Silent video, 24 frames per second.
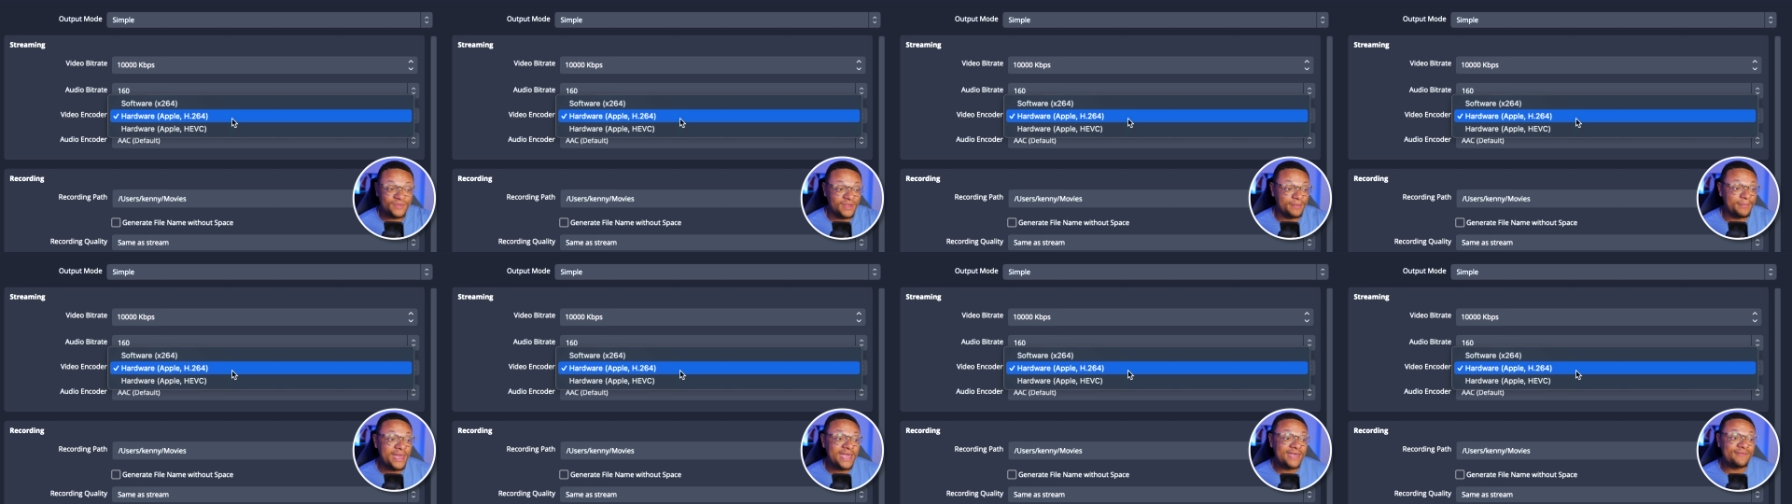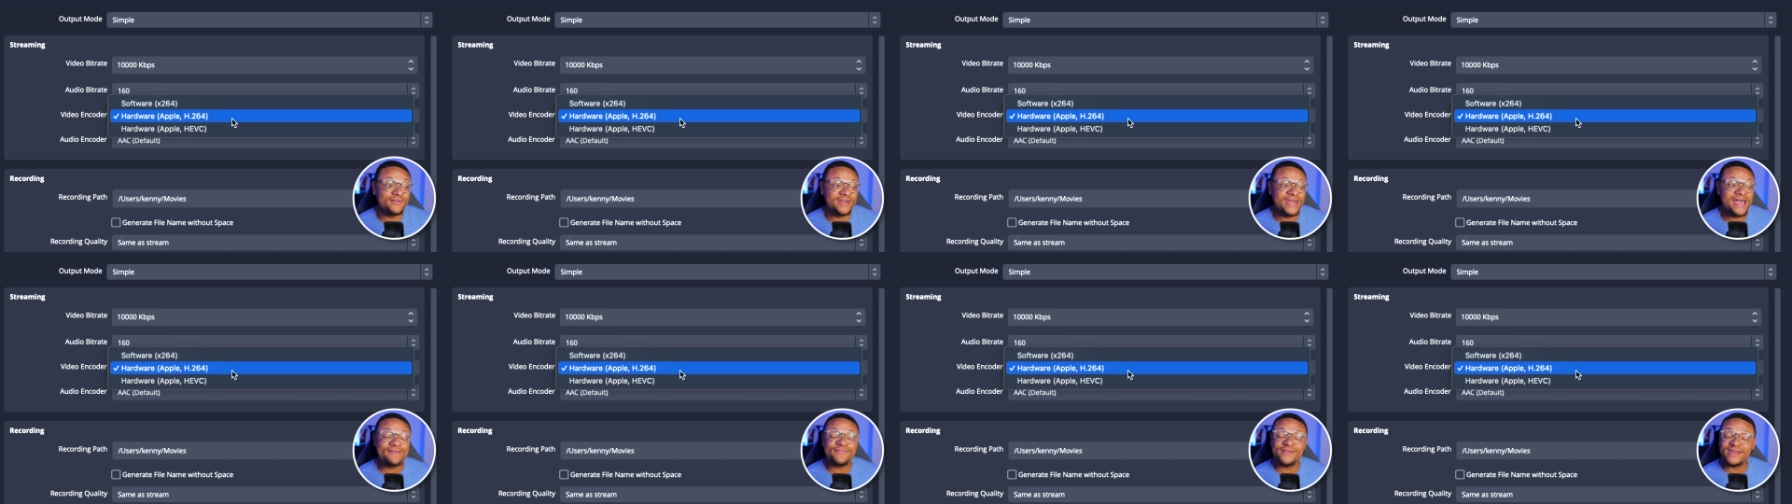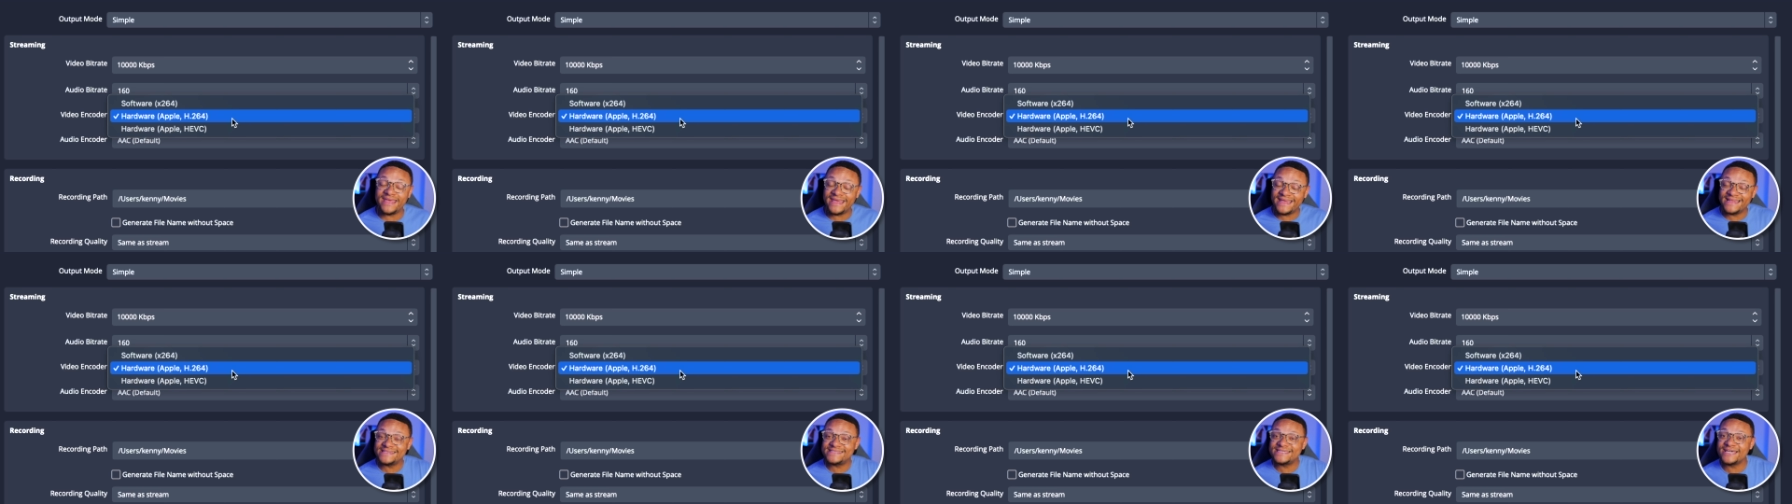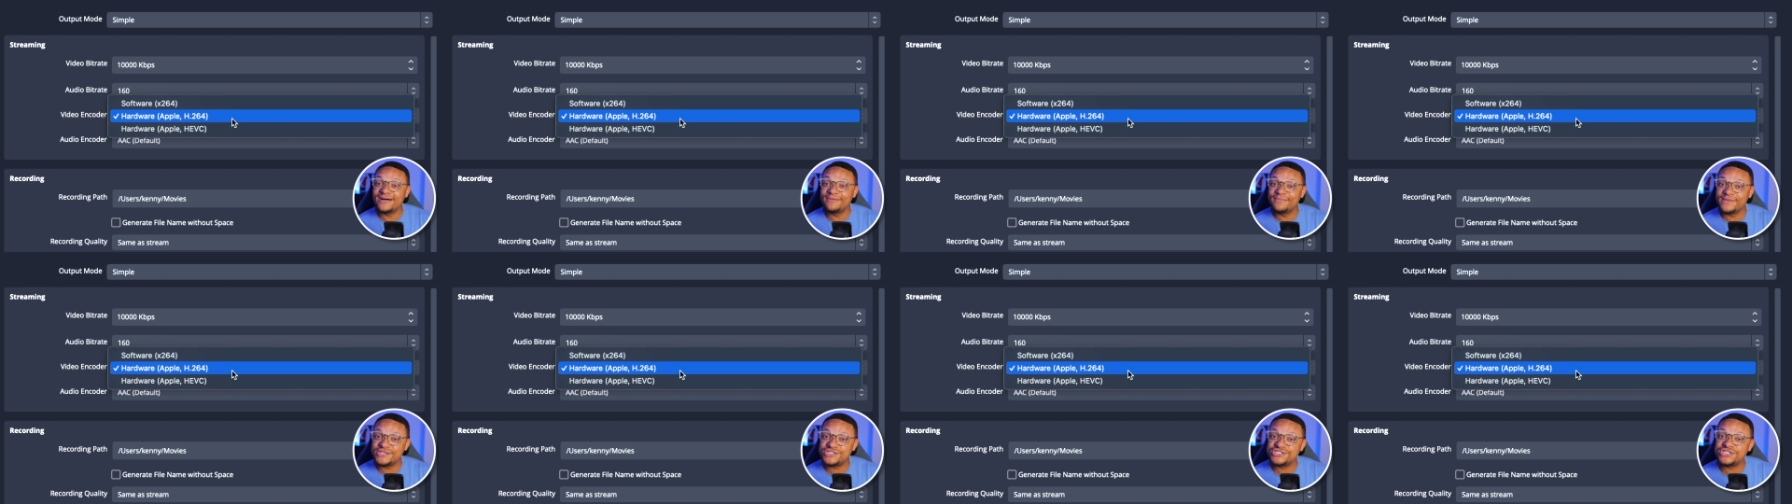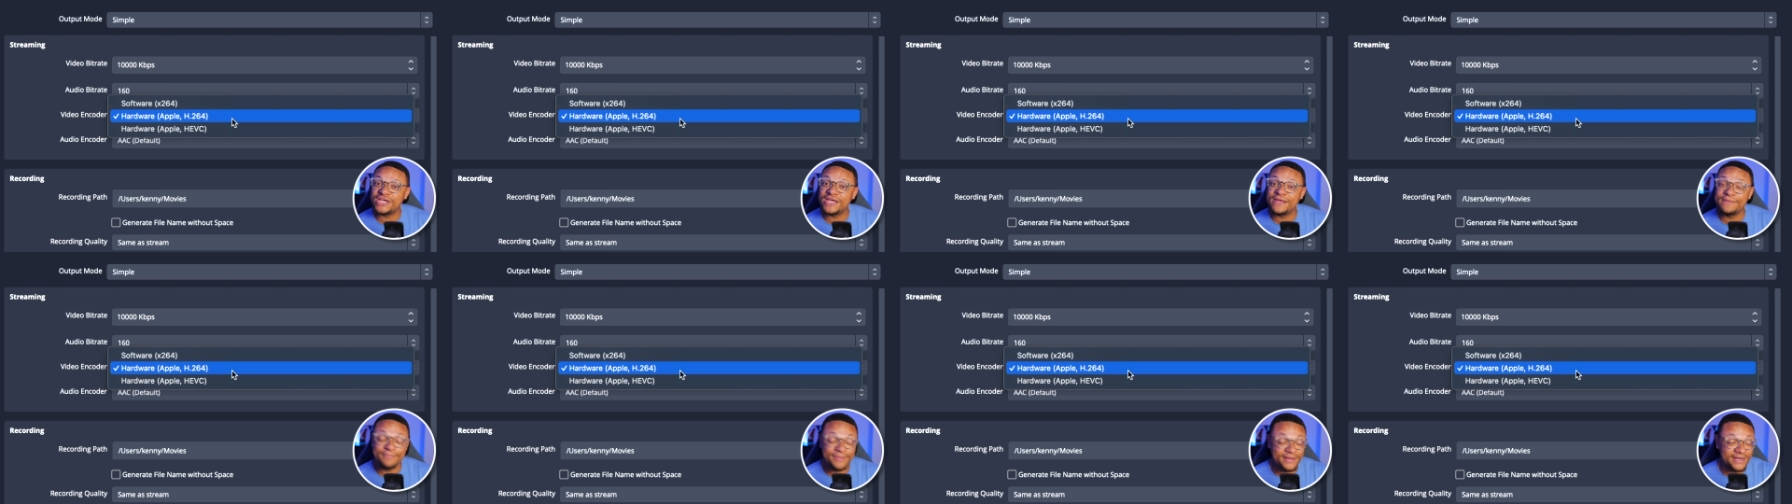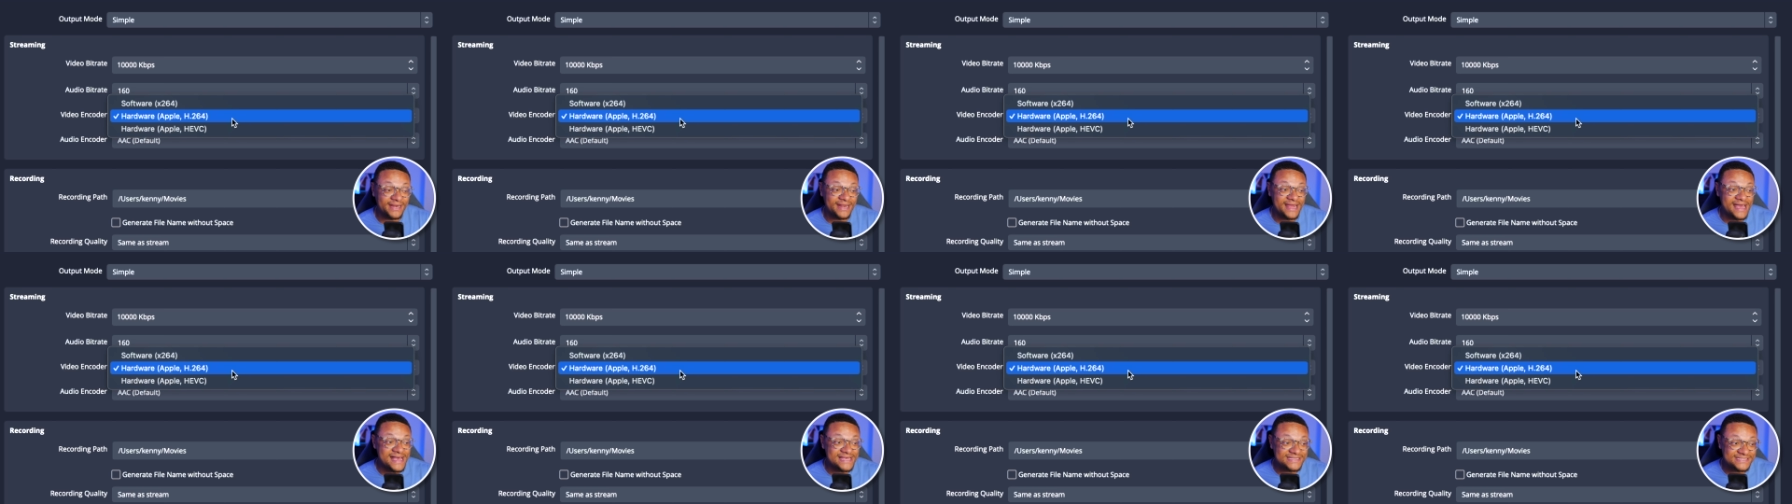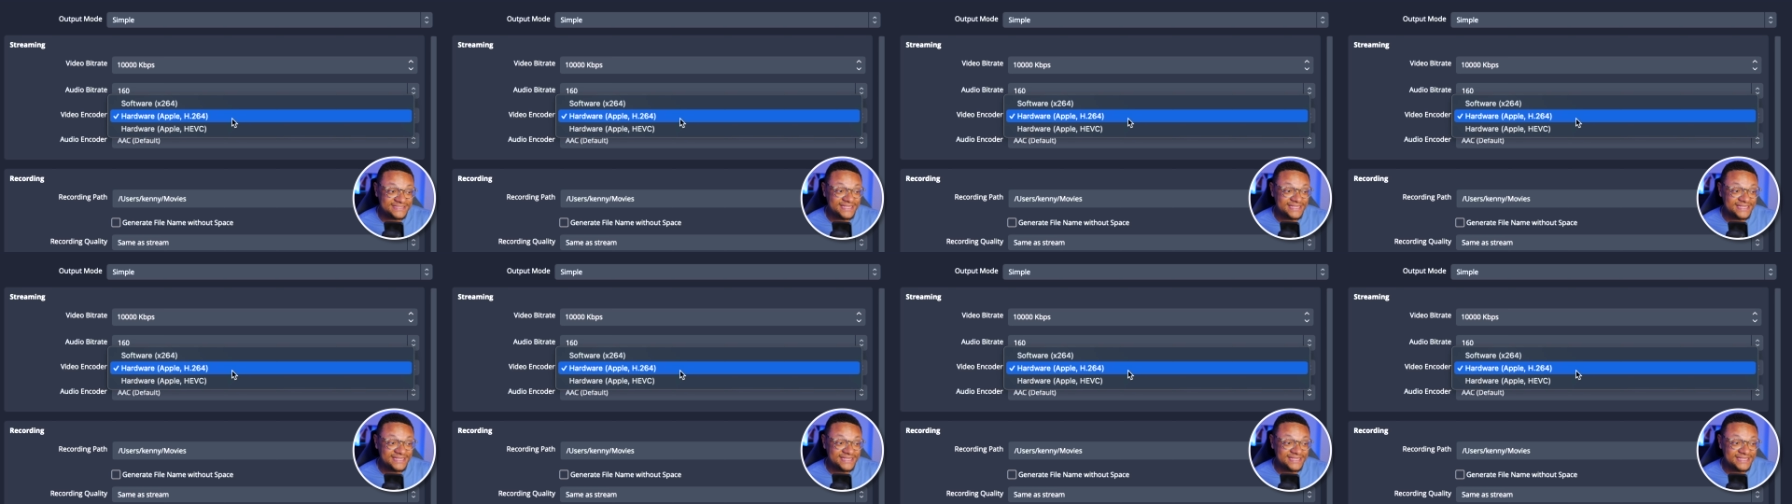you may even have an Intel machine, but it has